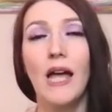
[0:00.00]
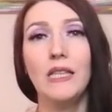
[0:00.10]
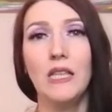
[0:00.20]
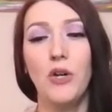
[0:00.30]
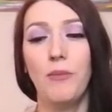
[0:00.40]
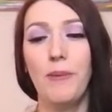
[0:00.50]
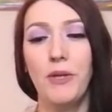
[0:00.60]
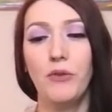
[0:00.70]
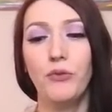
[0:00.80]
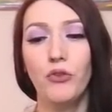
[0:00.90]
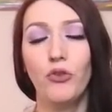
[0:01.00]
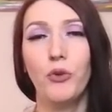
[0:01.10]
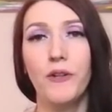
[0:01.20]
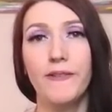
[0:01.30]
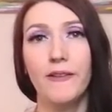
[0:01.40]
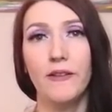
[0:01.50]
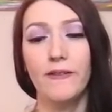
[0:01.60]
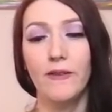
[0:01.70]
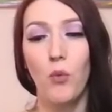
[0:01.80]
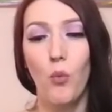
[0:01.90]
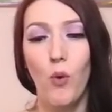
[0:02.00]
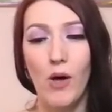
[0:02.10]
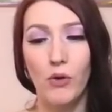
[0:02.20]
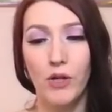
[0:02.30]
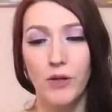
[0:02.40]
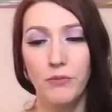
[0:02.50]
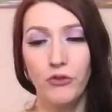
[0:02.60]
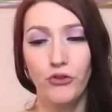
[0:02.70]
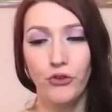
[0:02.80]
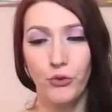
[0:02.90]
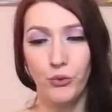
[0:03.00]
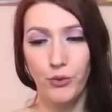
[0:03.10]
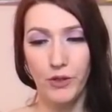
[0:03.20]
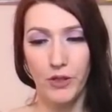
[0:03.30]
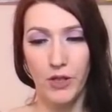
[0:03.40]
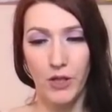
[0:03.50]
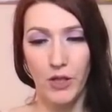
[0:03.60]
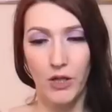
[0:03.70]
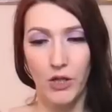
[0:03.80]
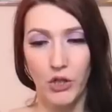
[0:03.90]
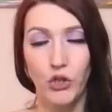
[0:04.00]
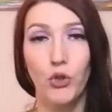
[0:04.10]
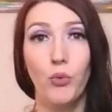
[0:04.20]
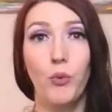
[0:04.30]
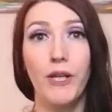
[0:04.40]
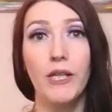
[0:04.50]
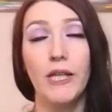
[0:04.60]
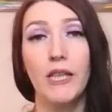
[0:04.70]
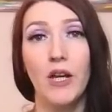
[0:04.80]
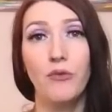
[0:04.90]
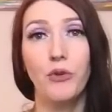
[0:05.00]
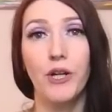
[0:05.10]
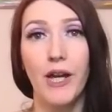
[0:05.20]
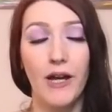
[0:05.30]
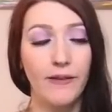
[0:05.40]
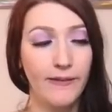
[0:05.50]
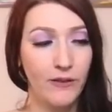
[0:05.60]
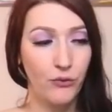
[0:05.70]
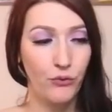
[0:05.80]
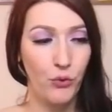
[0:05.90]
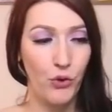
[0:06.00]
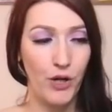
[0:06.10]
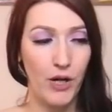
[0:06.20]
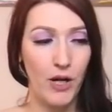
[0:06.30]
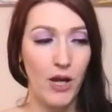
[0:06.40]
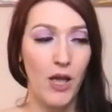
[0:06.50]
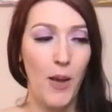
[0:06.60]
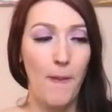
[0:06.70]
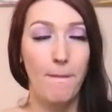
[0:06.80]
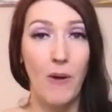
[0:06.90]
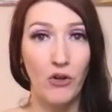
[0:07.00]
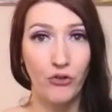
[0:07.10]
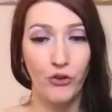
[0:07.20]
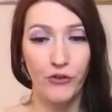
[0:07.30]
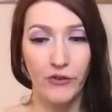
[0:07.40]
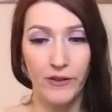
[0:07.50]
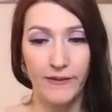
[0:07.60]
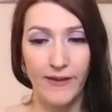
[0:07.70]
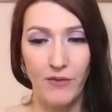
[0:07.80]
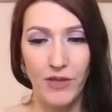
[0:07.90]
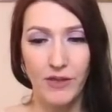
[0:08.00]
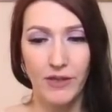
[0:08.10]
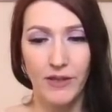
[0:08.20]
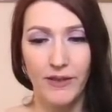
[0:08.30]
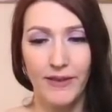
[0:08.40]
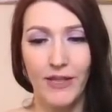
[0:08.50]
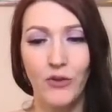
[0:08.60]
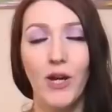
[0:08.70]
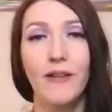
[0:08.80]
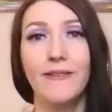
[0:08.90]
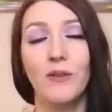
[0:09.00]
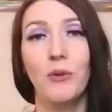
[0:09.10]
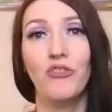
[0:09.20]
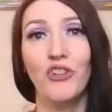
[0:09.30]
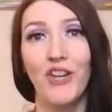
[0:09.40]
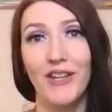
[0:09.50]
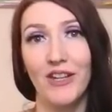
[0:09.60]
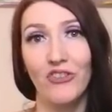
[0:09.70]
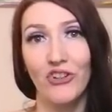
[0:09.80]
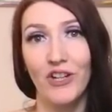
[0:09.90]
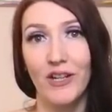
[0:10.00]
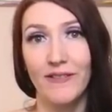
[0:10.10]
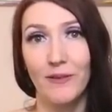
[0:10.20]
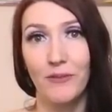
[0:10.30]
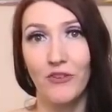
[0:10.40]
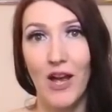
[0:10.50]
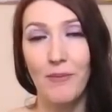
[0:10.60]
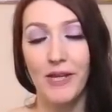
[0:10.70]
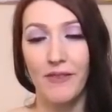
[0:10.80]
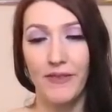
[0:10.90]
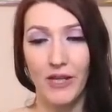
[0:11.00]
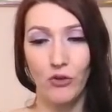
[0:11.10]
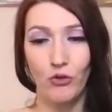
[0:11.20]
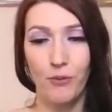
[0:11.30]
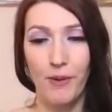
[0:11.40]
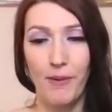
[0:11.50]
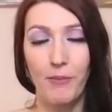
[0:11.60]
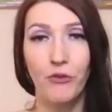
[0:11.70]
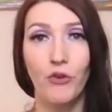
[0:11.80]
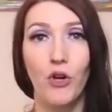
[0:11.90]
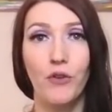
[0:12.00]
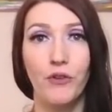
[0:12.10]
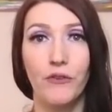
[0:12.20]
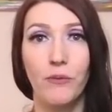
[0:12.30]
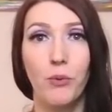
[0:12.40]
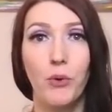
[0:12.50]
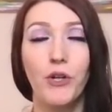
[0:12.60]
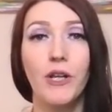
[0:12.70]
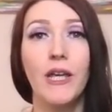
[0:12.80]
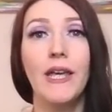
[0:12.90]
Hello, my beautiful Tauruses. Welcome to your weekly love forecast for March 1st to the 7th. Thank you guys so much for liking, sharing, and subscribing. And thank you to all my members for all of your support.